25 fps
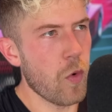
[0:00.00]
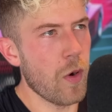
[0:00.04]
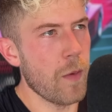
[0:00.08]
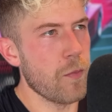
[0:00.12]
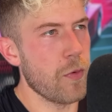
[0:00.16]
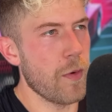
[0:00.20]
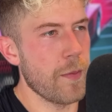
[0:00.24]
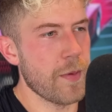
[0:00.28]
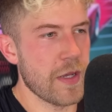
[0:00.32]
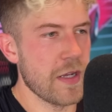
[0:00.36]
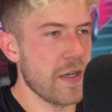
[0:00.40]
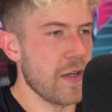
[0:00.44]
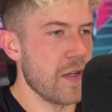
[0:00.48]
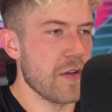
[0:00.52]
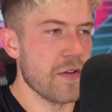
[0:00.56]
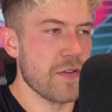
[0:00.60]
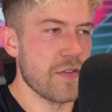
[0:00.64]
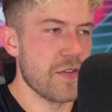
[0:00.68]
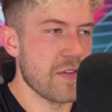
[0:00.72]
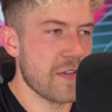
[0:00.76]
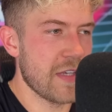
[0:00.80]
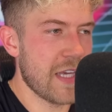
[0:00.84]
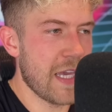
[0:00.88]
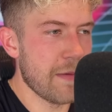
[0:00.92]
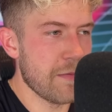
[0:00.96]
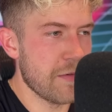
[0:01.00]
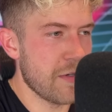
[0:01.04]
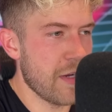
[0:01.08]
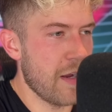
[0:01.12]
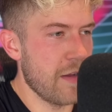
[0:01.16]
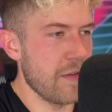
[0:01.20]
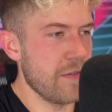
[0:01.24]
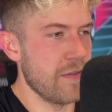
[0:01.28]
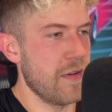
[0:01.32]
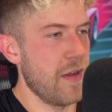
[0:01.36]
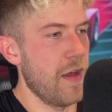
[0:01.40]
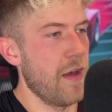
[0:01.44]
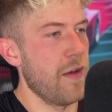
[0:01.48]
I'm probably gonna do is just keep
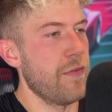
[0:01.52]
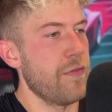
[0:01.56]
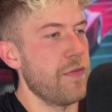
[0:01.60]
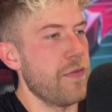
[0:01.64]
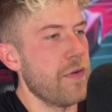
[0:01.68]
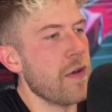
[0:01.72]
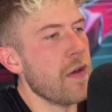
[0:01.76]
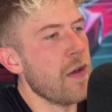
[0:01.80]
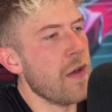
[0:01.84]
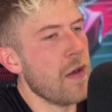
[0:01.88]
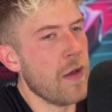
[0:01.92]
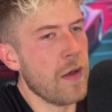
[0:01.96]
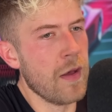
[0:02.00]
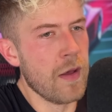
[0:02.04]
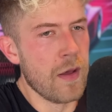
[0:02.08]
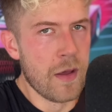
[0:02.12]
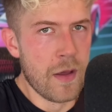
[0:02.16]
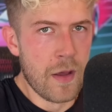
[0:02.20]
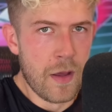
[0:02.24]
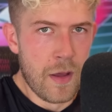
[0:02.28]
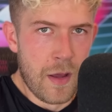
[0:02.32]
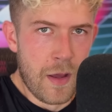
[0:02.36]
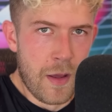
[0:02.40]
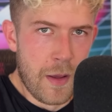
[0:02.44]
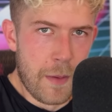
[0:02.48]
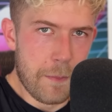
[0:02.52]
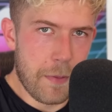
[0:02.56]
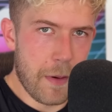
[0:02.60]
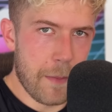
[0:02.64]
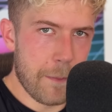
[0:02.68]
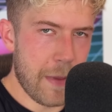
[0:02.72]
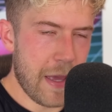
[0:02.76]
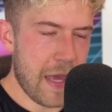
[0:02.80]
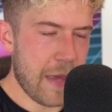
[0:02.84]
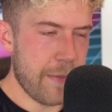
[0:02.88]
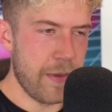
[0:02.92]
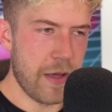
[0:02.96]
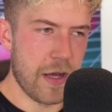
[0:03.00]
sharing stuff, but
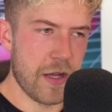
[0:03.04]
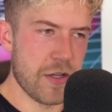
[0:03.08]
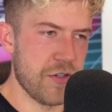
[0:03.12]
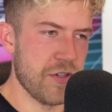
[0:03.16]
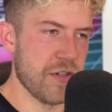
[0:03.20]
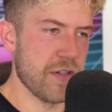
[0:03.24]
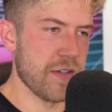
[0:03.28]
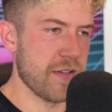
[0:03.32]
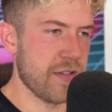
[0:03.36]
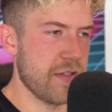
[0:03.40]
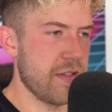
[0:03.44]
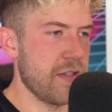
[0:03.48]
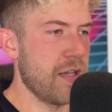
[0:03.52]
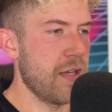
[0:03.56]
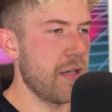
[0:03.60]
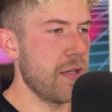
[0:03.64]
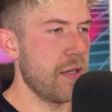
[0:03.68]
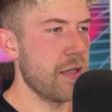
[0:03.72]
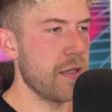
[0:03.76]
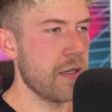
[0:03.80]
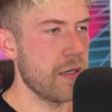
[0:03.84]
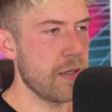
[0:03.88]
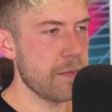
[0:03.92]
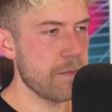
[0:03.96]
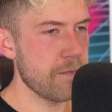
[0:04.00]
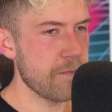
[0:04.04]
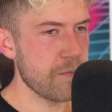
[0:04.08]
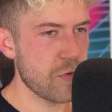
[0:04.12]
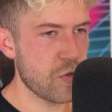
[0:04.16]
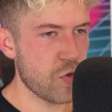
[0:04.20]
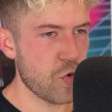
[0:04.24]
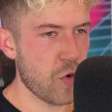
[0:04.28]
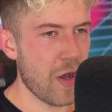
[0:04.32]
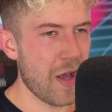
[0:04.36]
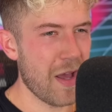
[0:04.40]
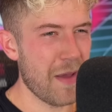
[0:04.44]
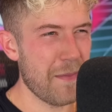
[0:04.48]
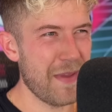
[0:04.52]
maybe I'll just
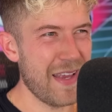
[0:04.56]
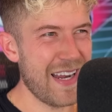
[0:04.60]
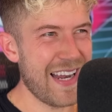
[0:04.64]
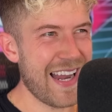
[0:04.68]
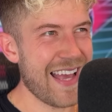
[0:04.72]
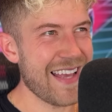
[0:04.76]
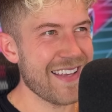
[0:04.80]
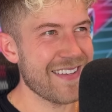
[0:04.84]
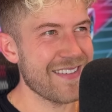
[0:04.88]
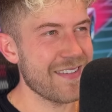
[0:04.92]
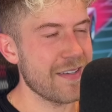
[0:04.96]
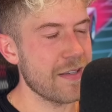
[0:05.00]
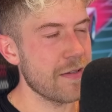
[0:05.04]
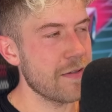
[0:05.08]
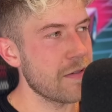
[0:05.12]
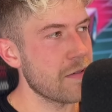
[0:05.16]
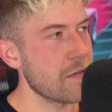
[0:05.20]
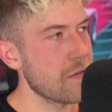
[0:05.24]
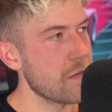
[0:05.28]
try and be less